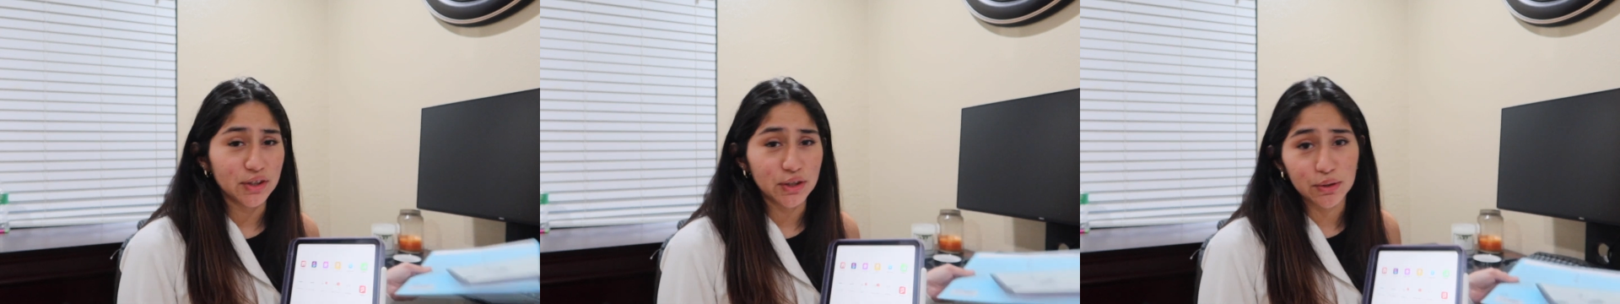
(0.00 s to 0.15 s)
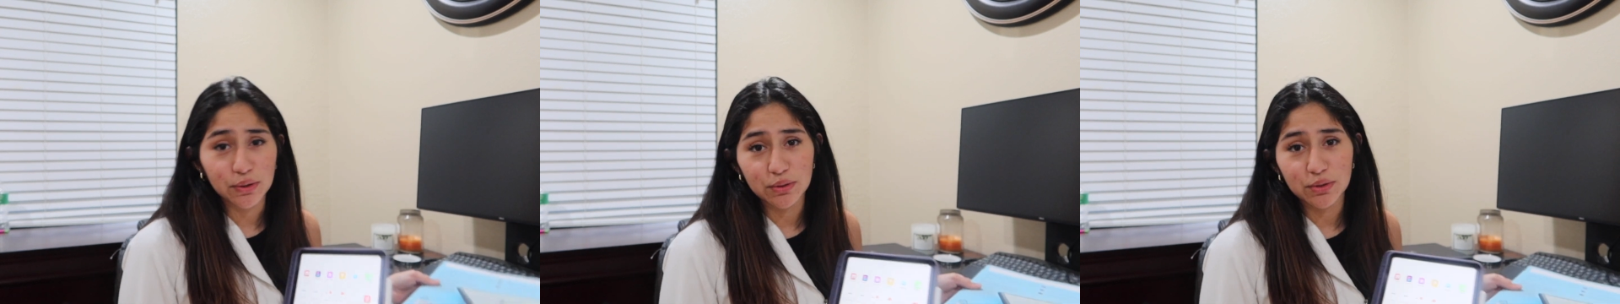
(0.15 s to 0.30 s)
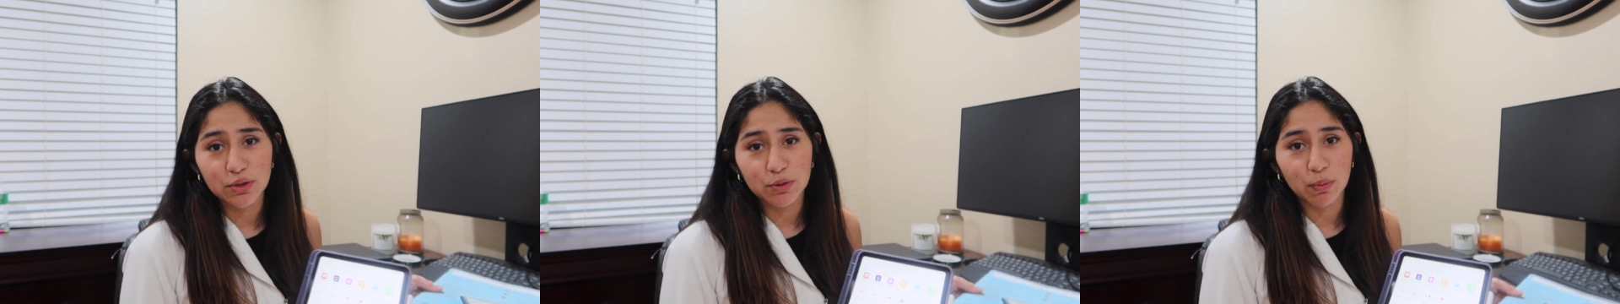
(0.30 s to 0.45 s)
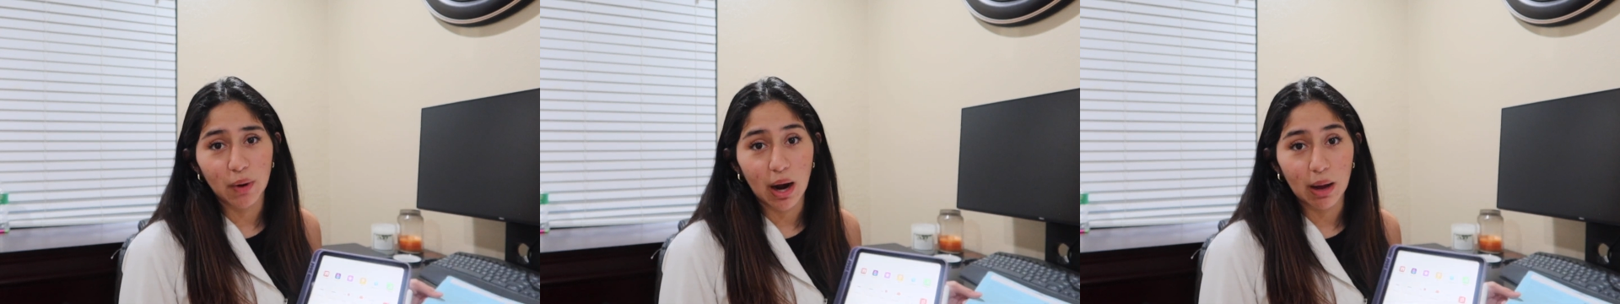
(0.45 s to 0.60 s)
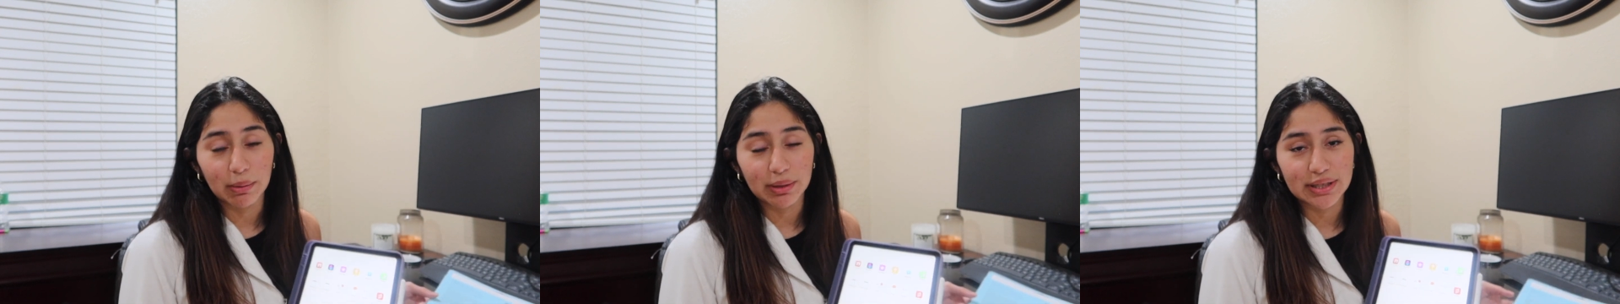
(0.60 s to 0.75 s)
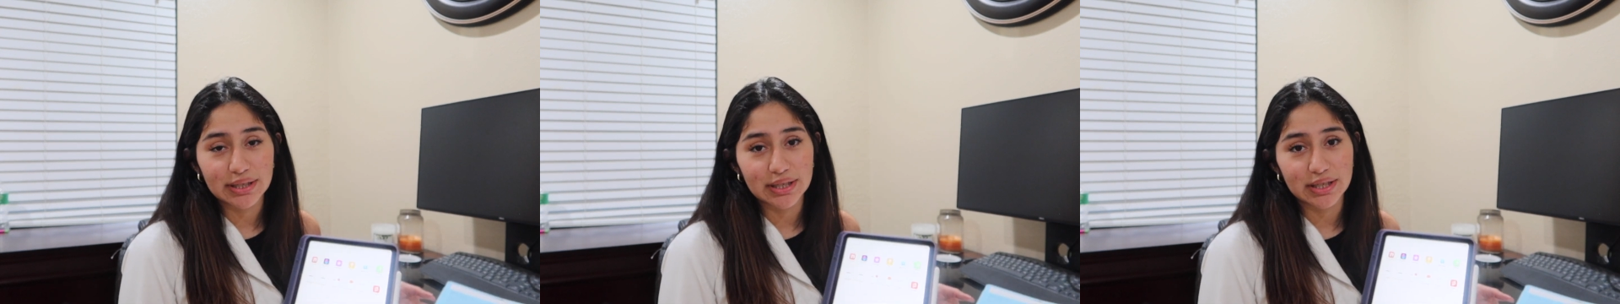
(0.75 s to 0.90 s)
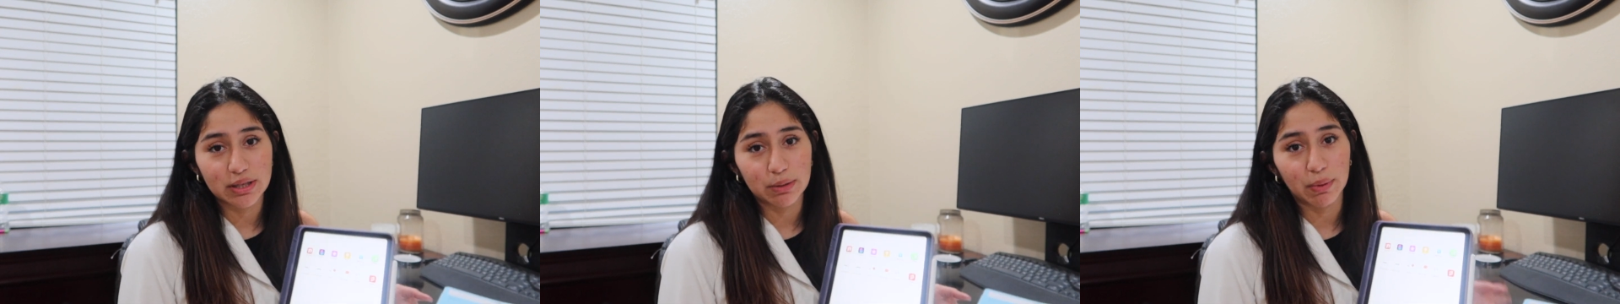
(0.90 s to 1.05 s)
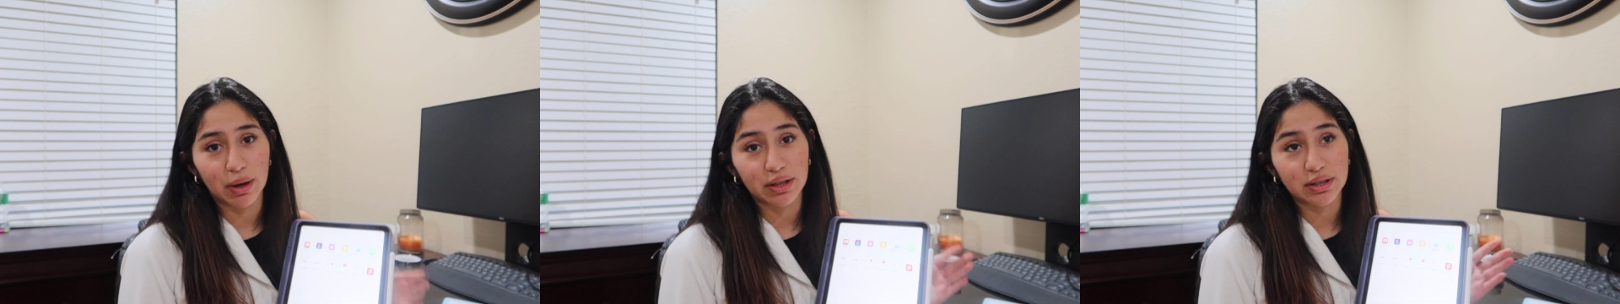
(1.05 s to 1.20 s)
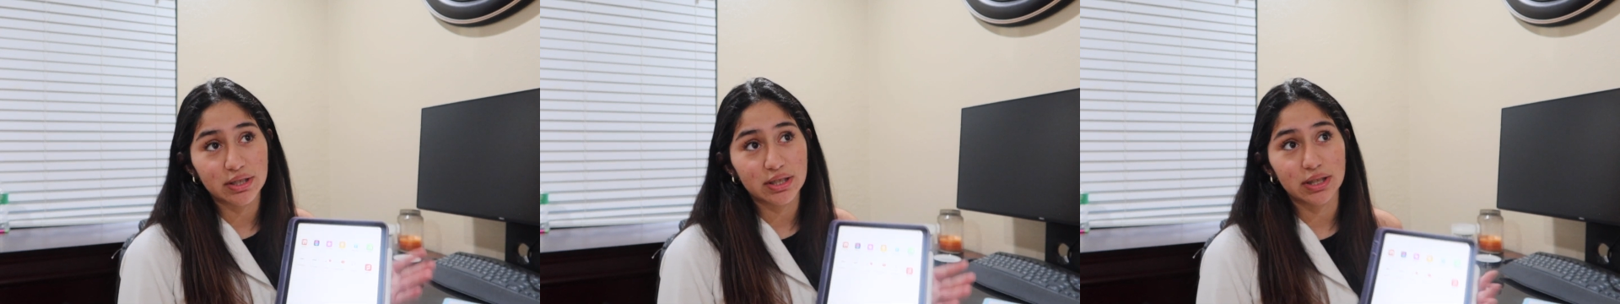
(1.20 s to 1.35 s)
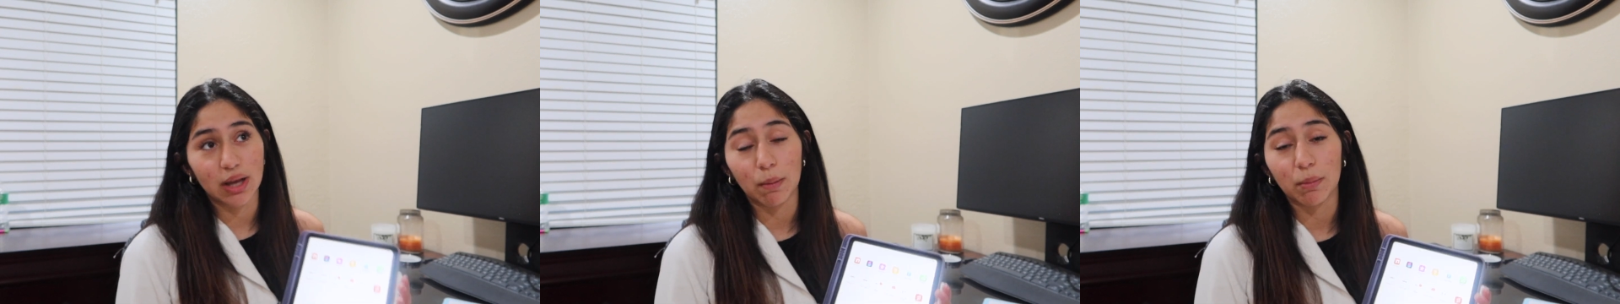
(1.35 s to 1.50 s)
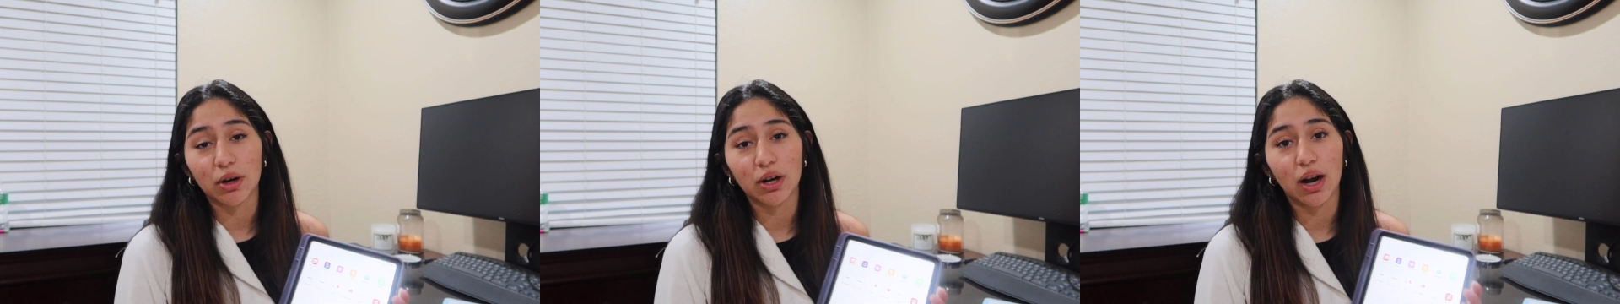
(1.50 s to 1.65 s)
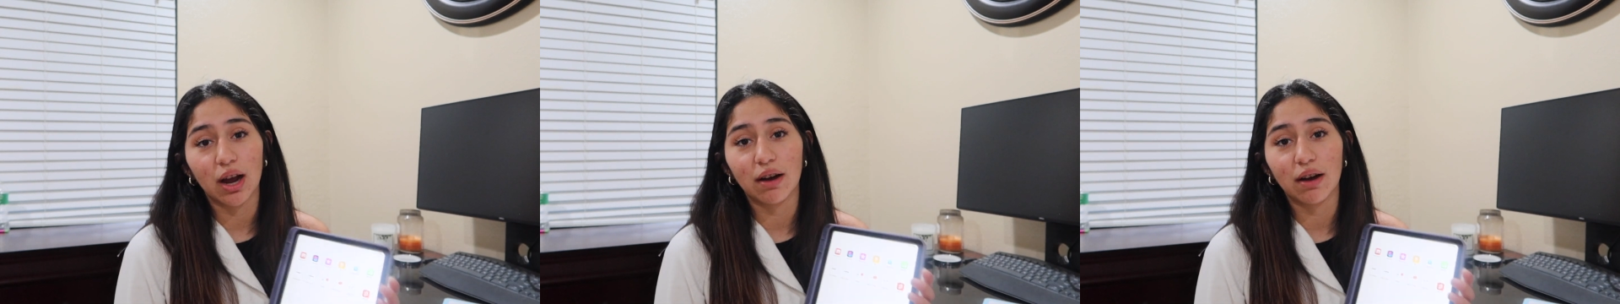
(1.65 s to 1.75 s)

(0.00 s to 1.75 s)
used probably since about summer